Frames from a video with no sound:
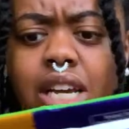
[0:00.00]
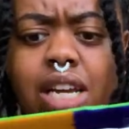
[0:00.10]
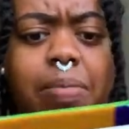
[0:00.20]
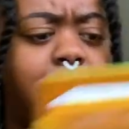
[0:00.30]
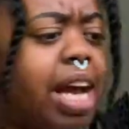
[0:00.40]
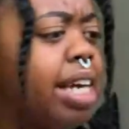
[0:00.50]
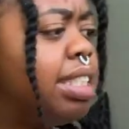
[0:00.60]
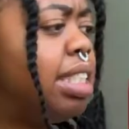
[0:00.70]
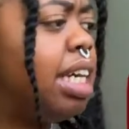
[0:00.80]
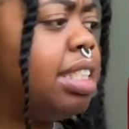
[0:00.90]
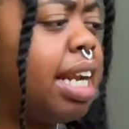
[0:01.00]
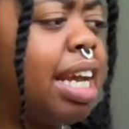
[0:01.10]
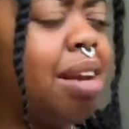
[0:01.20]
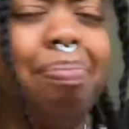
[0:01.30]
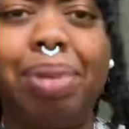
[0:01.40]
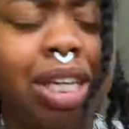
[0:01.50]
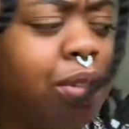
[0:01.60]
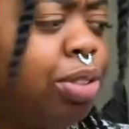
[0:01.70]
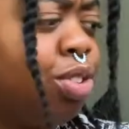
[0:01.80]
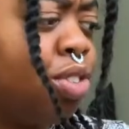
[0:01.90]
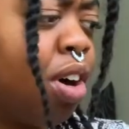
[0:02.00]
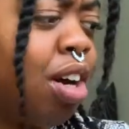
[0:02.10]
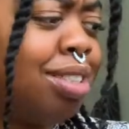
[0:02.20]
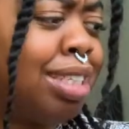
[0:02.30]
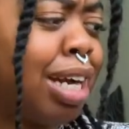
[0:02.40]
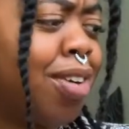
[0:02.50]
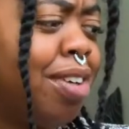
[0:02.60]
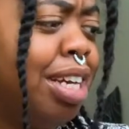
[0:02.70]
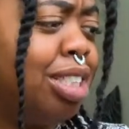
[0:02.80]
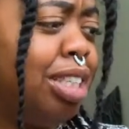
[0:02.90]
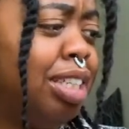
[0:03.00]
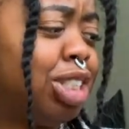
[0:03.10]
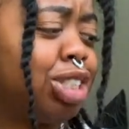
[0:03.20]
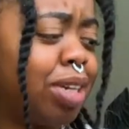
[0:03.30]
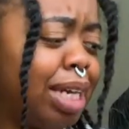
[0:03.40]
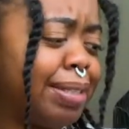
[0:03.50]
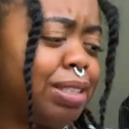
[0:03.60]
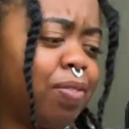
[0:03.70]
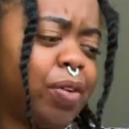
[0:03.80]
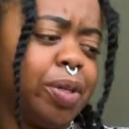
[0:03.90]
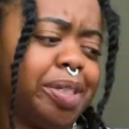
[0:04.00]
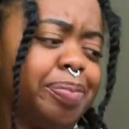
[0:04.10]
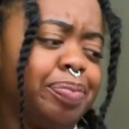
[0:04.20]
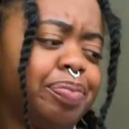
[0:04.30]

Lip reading: and the back says that I can build, draw, decorate, and transform.